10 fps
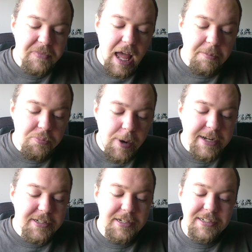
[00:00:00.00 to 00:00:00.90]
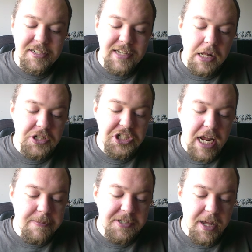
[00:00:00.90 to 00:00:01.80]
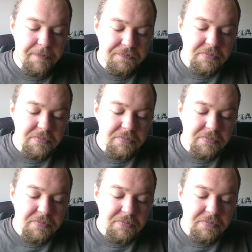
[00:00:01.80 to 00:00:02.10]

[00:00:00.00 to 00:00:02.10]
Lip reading: and Brexit still shapes it.